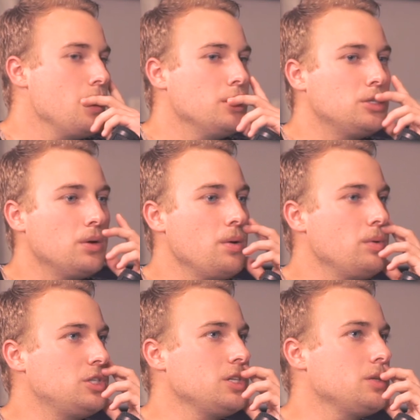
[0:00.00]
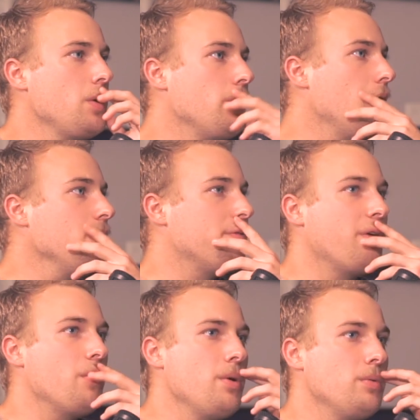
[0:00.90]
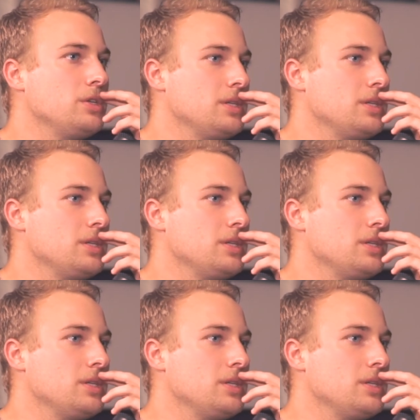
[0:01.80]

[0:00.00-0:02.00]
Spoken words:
so it was just we were on the phone.